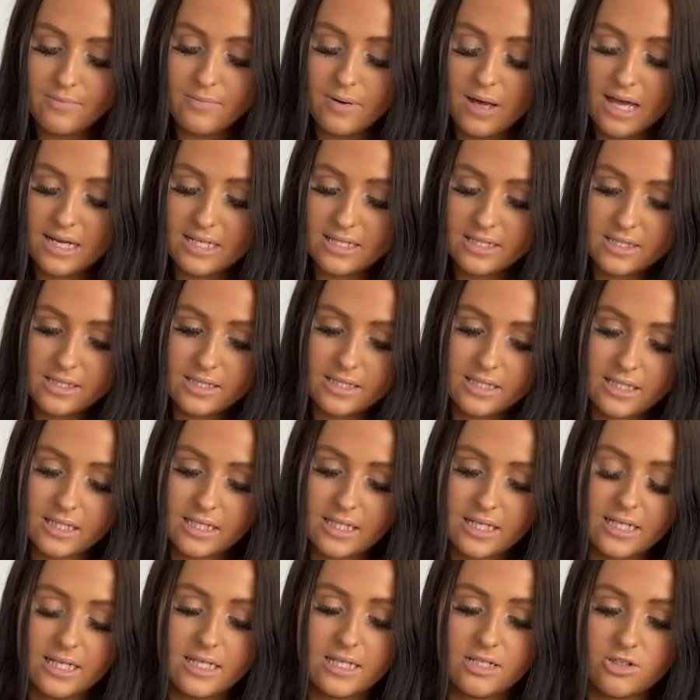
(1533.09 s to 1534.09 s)
but I just
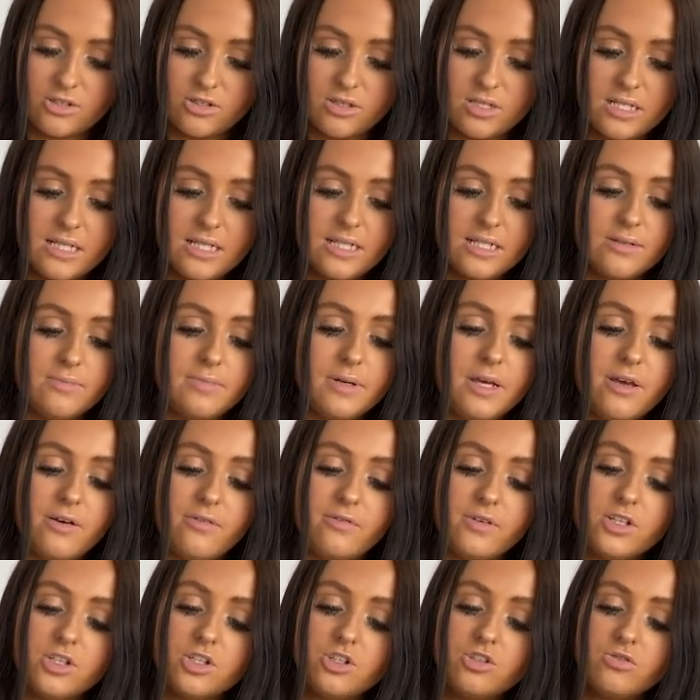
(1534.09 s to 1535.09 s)
think it just needs a bit of
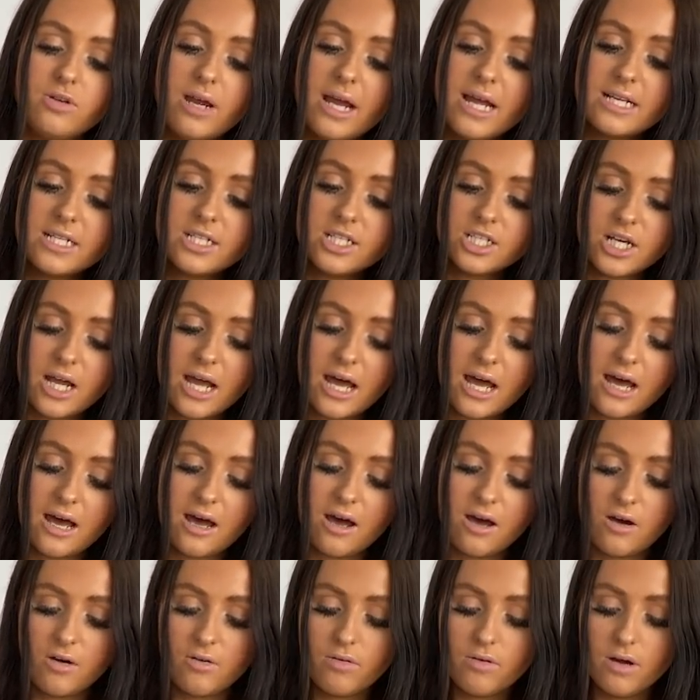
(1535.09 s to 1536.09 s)
a stretch
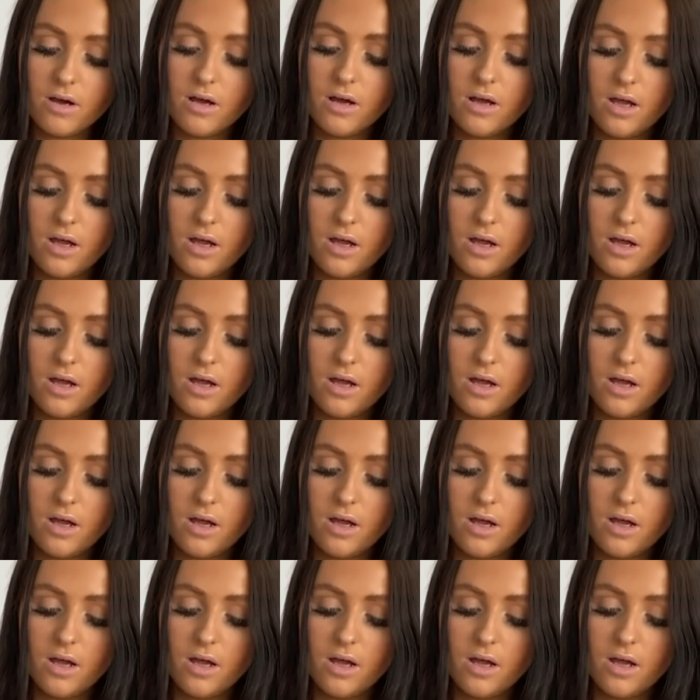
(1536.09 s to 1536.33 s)
out.